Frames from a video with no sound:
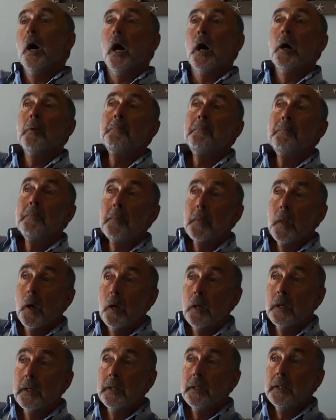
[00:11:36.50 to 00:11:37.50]
Um,
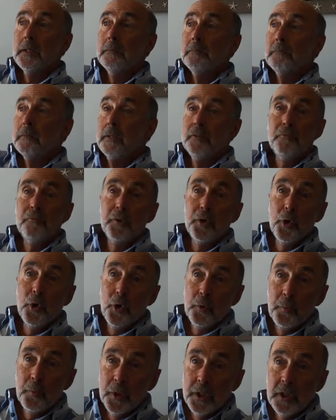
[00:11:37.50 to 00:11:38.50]
I
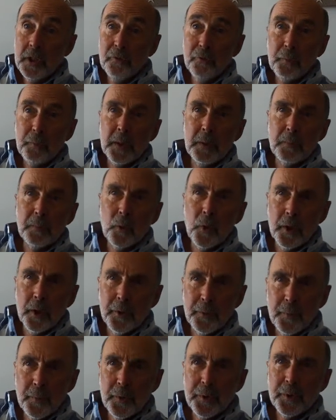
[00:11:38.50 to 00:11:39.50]
invariably give people
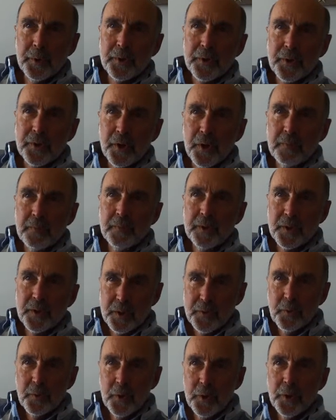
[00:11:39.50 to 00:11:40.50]
homework assignments
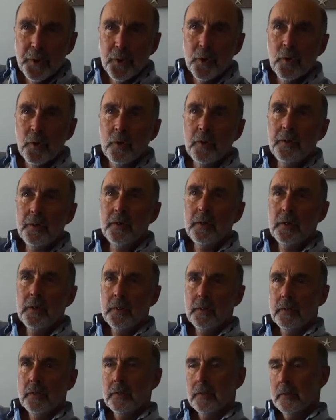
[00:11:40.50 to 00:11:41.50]
to work on.
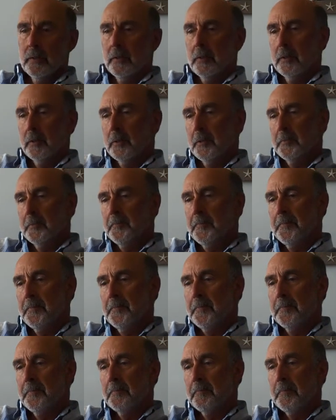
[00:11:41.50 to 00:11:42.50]

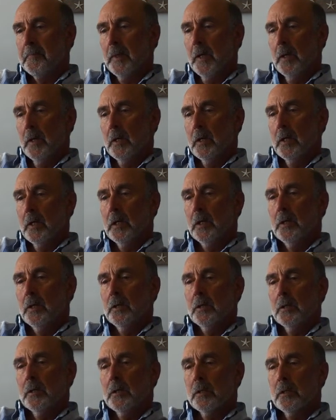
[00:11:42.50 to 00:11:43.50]
Um,
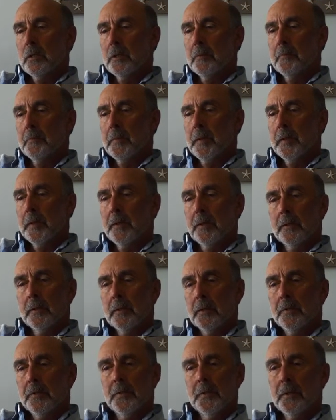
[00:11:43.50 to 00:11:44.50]
and um, and
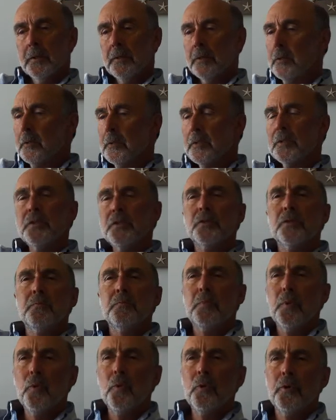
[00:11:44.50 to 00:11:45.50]
I, I, think that this is
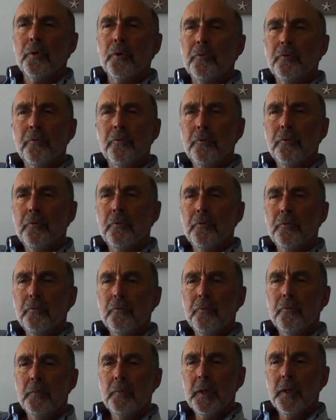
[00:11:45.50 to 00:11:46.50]
important for,
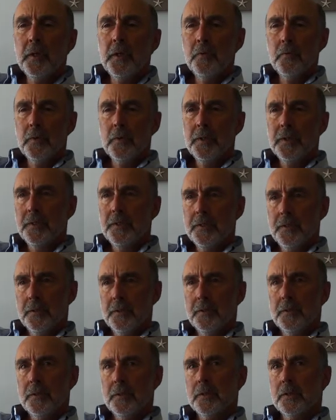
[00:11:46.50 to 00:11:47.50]
for many
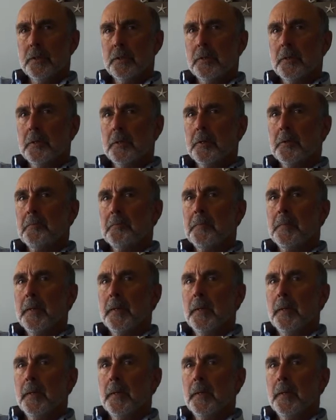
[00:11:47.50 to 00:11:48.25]
reasons um,